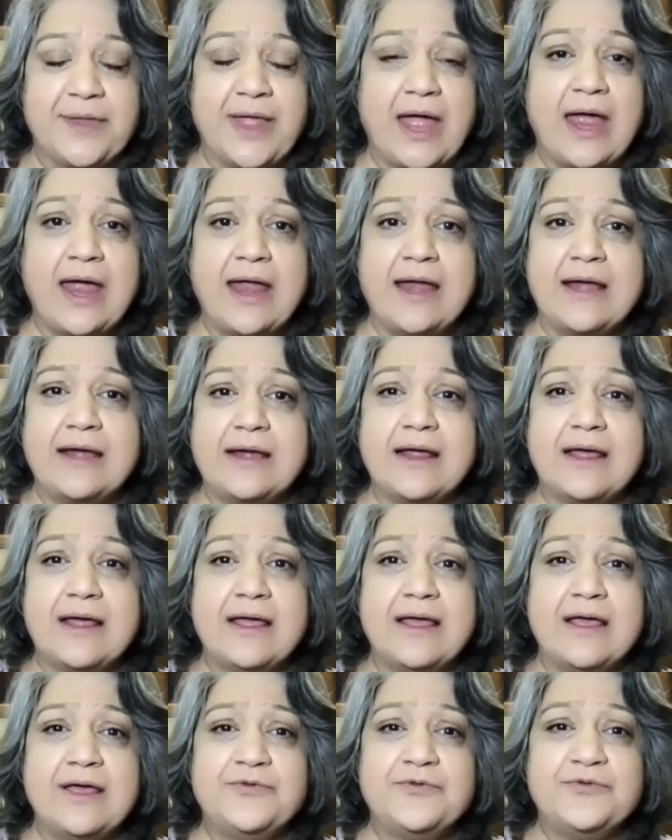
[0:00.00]
and
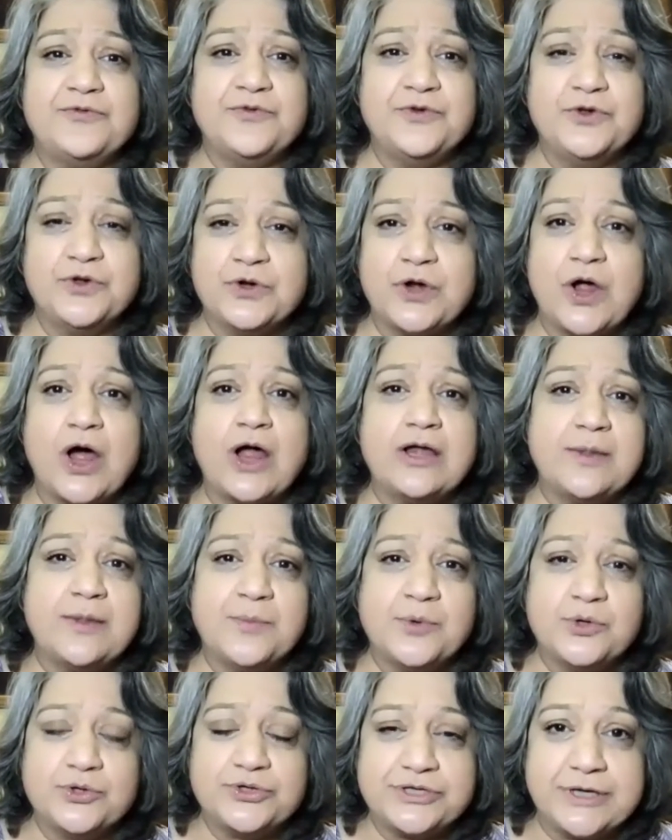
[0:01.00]
if you're not
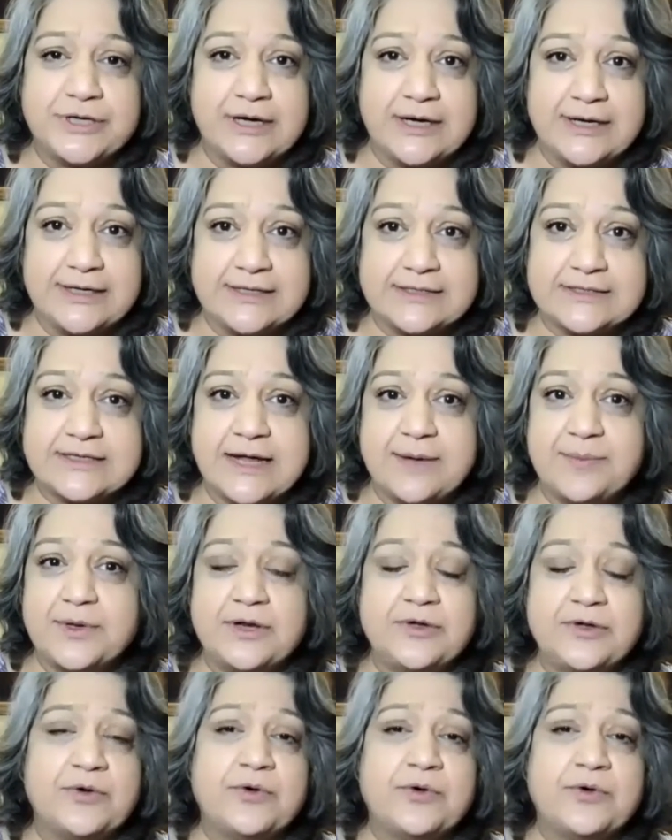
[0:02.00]
emotionally stable,